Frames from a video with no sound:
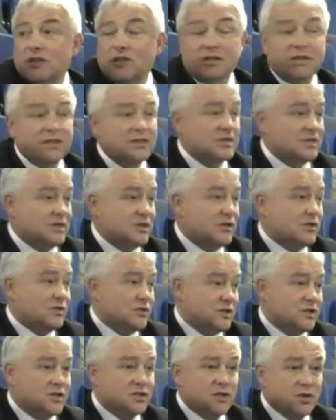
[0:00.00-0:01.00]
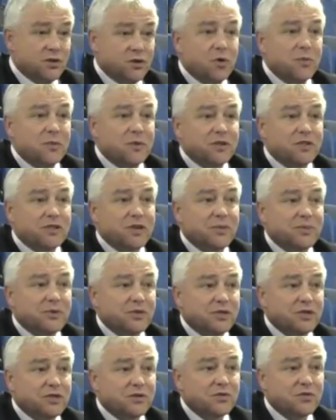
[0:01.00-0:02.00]
This is a European
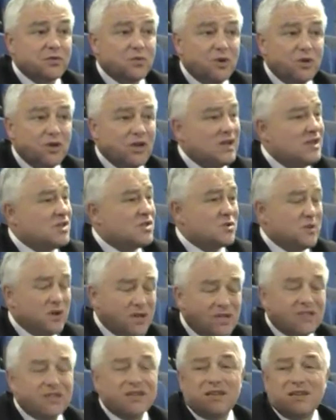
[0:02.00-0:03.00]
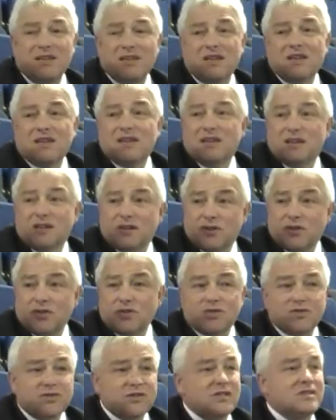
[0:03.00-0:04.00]
Championships, 20
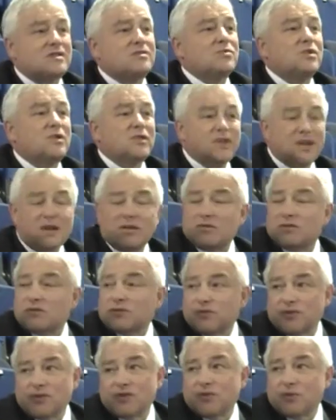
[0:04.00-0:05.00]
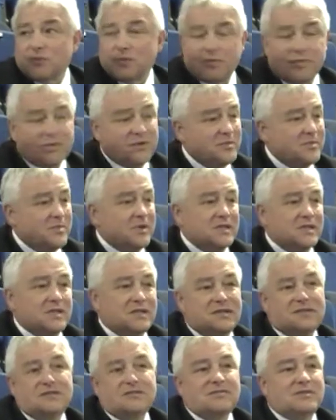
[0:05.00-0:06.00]
countries, 1,300
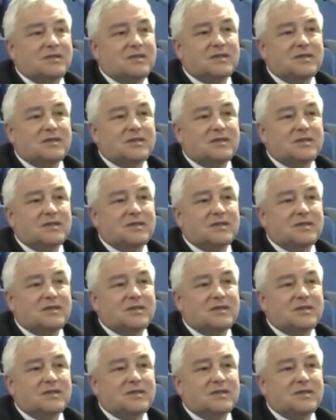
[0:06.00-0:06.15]
competitors.